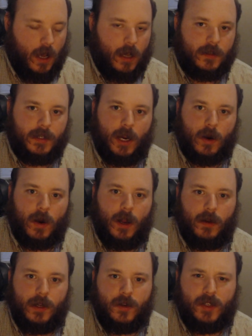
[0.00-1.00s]

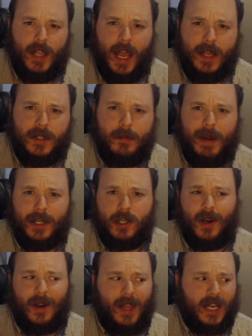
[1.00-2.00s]
Sauerkraut usually has the
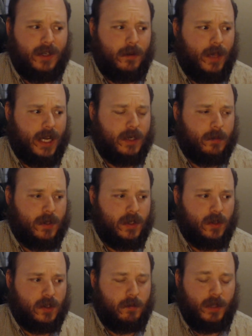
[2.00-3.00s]
bacteria
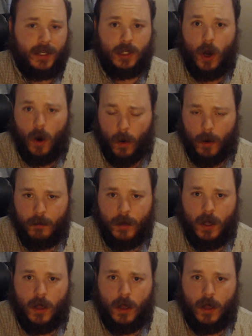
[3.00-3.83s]
Lactobacillus plantarum,